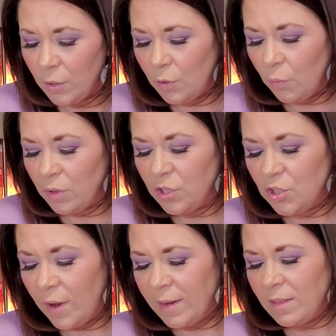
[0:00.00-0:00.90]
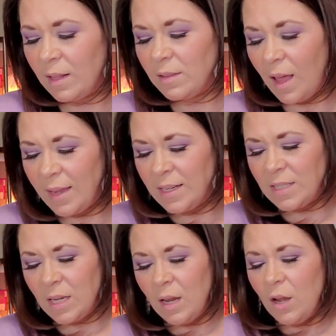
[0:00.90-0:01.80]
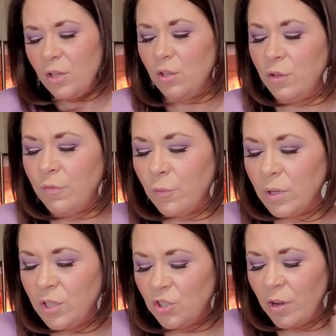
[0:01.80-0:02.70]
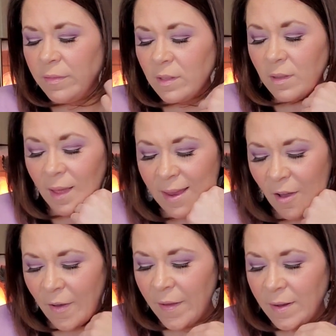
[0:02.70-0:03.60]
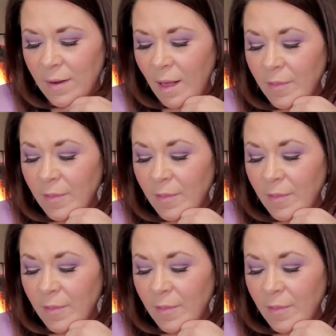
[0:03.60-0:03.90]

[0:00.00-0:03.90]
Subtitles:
You're really shining that light. You've really shone the light on